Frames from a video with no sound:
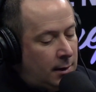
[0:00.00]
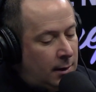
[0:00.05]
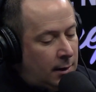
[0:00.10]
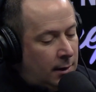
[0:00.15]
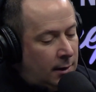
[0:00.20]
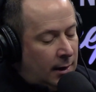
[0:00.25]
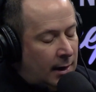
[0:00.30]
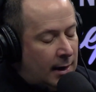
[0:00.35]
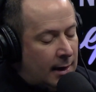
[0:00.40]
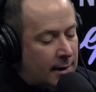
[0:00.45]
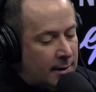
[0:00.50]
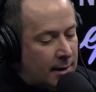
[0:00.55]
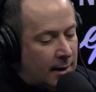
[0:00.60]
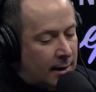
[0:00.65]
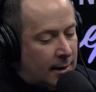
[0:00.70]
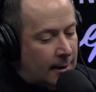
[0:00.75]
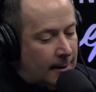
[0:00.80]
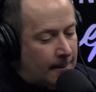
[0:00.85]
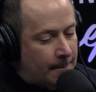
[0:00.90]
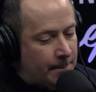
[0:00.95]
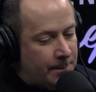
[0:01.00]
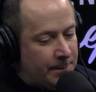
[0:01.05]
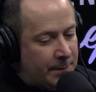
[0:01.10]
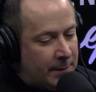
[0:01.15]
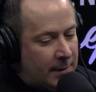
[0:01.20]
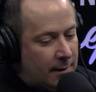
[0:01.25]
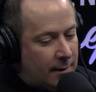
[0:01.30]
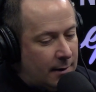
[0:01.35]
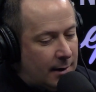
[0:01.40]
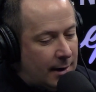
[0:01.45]
And
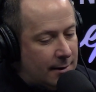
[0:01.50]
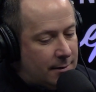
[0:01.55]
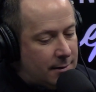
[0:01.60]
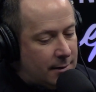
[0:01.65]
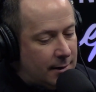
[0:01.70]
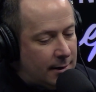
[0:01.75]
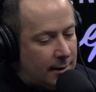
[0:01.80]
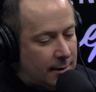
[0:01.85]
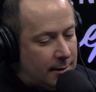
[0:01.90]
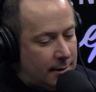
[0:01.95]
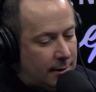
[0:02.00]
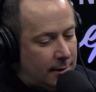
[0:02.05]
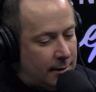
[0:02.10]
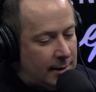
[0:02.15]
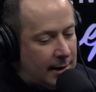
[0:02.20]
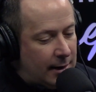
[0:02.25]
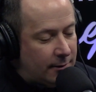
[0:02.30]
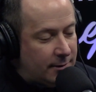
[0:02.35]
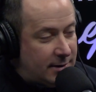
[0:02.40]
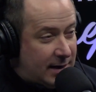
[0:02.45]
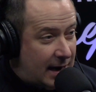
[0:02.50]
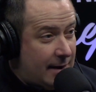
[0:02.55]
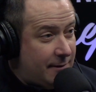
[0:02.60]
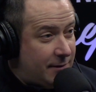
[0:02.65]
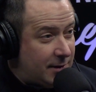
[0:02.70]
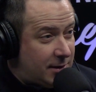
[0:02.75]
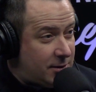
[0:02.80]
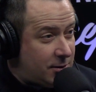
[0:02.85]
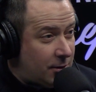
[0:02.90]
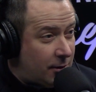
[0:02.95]
I think now Dave
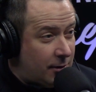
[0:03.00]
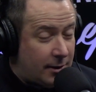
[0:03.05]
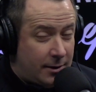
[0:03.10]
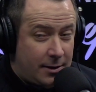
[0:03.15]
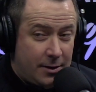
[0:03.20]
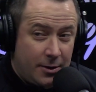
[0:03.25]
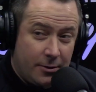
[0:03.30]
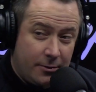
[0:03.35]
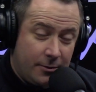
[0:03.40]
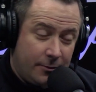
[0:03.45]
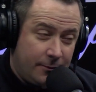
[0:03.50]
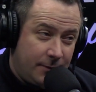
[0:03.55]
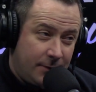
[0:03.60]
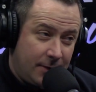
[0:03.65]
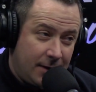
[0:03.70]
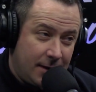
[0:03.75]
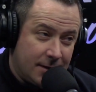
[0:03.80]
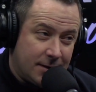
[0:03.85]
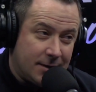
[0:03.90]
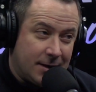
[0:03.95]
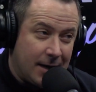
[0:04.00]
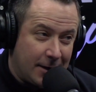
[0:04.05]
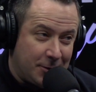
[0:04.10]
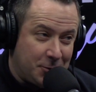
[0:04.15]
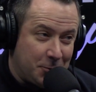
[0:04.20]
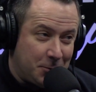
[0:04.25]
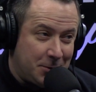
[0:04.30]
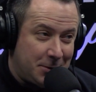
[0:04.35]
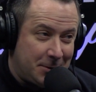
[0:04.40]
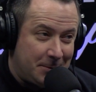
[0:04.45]
is starting, he
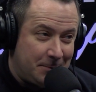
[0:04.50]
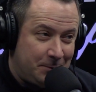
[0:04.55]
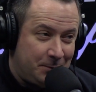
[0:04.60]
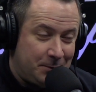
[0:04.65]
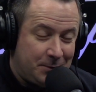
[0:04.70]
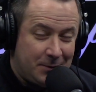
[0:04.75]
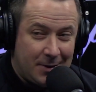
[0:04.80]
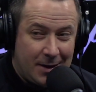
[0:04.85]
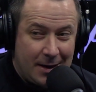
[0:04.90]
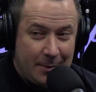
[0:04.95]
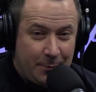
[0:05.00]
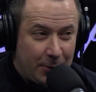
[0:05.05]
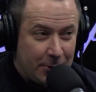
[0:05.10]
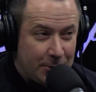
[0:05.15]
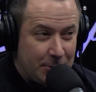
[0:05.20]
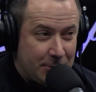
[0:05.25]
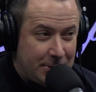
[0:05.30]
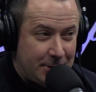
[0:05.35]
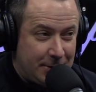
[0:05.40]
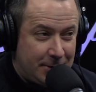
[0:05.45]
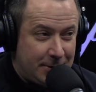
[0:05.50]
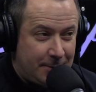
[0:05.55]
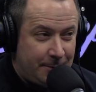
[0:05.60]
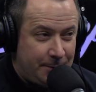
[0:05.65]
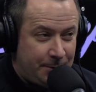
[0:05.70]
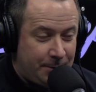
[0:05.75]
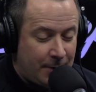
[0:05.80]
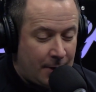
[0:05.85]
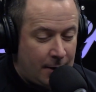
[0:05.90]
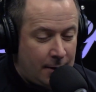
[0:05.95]
schedules, he produces,
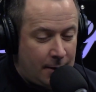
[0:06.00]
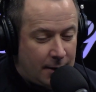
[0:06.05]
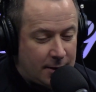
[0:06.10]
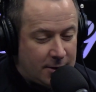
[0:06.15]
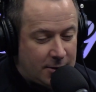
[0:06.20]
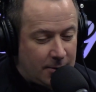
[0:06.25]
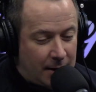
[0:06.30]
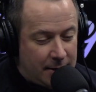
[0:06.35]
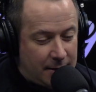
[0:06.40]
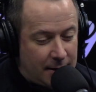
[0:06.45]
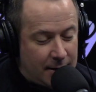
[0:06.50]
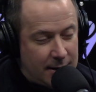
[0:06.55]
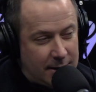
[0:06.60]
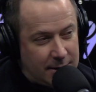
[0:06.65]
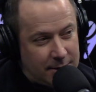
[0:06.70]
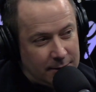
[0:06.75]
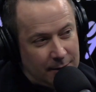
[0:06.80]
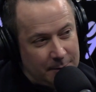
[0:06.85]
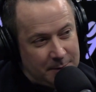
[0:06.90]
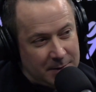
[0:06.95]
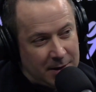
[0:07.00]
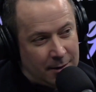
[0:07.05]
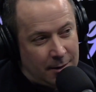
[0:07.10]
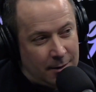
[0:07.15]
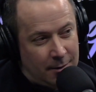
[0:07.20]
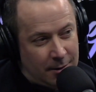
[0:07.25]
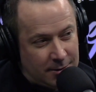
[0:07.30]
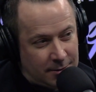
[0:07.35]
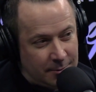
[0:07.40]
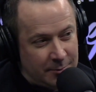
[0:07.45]
and so I think he slipped in an
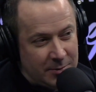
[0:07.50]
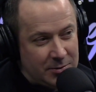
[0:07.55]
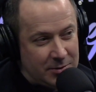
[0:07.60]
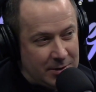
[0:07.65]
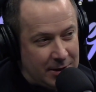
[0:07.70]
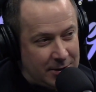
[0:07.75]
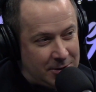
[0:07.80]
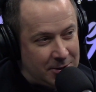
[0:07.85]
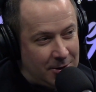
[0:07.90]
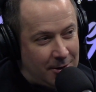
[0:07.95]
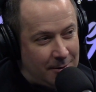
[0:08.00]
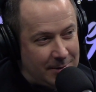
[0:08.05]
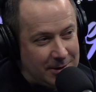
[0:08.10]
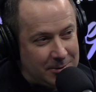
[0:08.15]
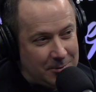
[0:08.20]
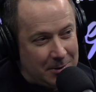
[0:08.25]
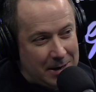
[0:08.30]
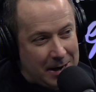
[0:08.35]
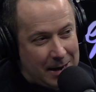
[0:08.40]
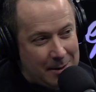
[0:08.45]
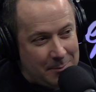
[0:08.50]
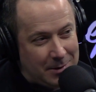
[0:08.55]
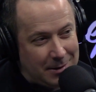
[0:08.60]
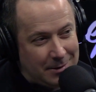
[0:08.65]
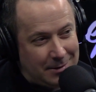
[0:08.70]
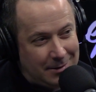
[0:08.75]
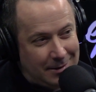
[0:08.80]
awesome musician on me is what happened.